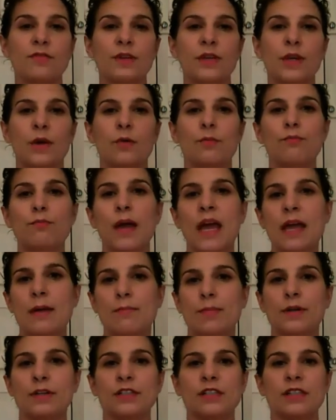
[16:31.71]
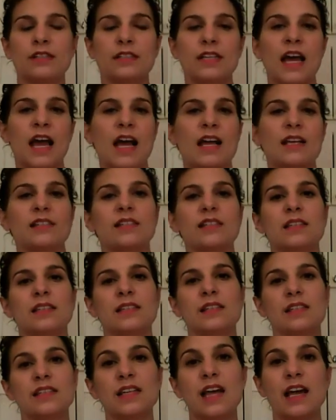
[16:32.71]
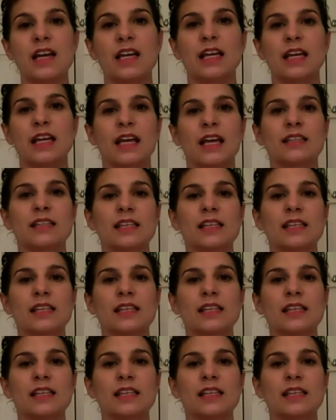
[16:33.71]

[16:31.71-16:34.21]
you know, papers and tests and studying.